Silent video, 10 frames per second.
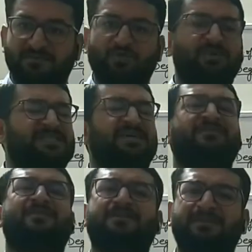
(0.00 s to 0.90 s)
You must have
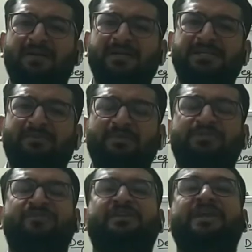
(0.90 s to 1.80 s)
heard the examples
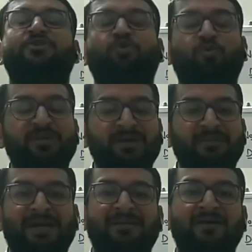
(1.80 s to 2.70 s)
of
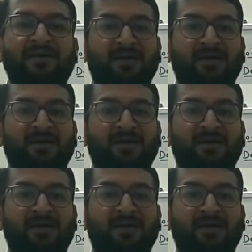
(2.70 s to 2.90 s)
rhizobium and